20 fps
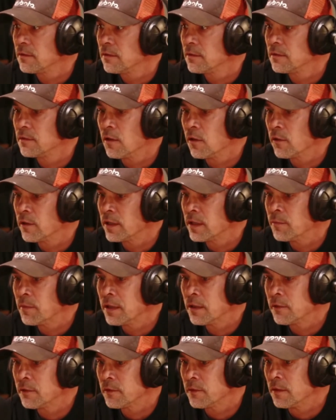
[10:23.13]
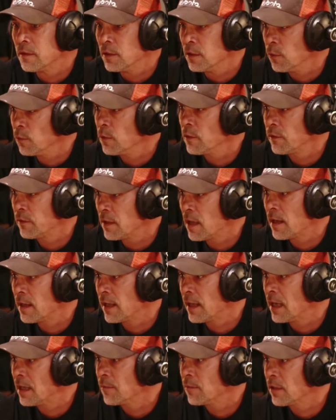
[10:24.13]
Our email's at
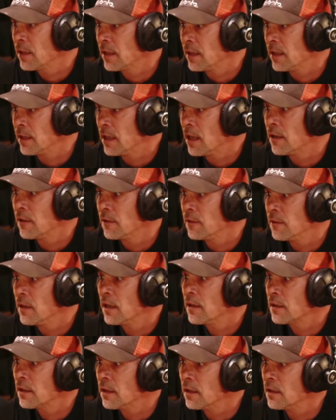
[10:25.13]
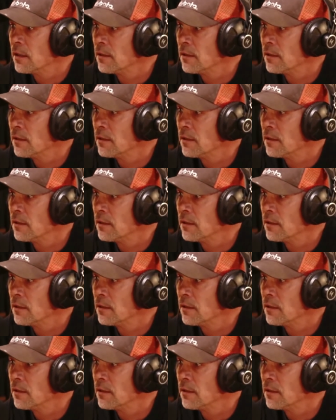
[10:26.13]
lewis.hambrick@yahoo.com.